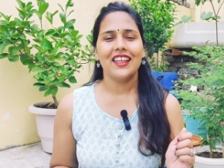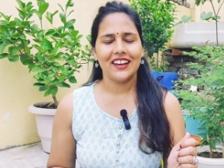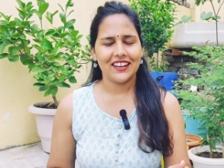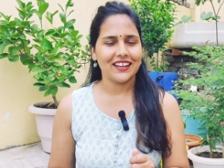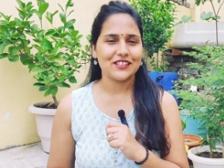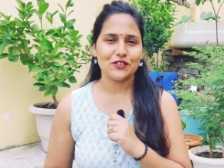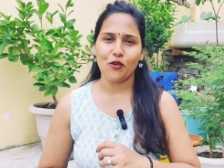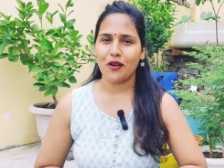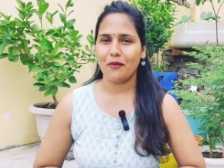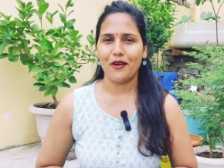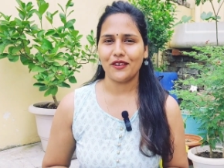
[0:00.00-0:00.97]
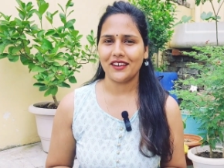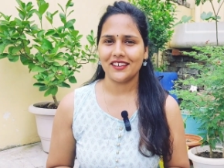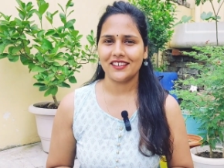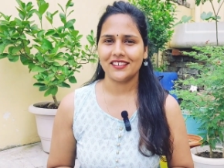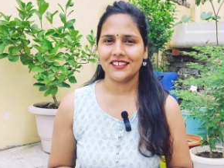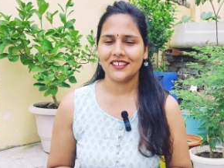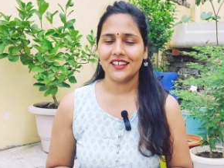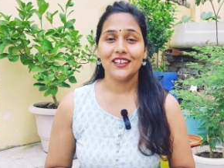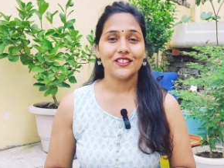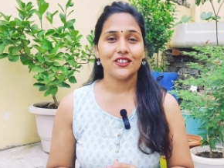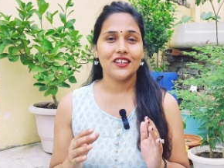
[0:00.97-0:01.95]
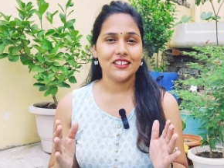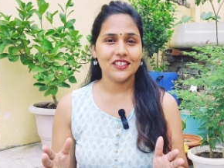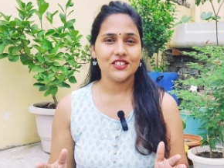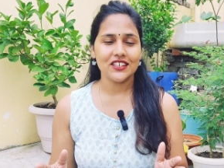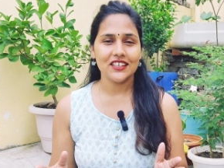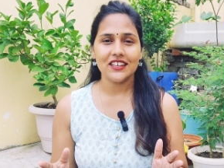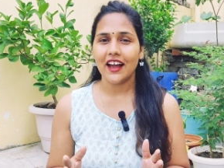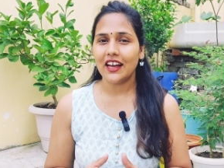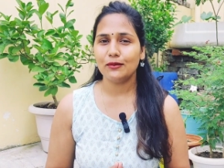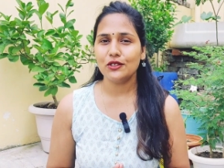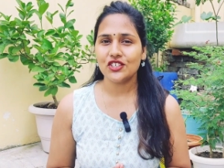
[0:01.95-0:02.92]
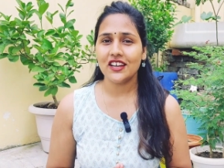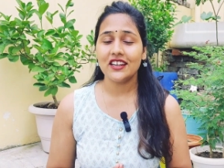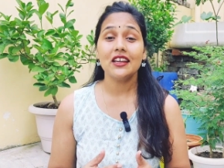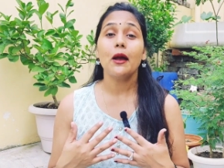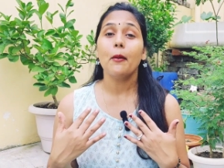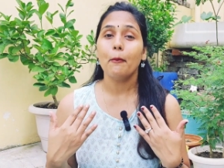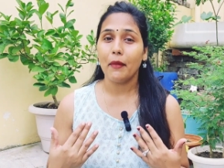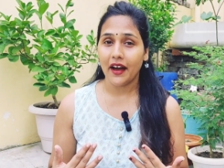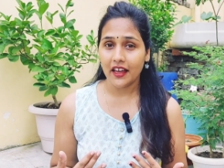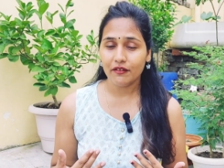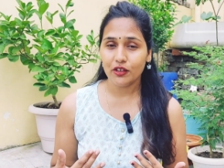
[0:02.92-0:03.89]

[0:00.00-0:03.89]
Let's talk about it. So initially, I'll be sharing my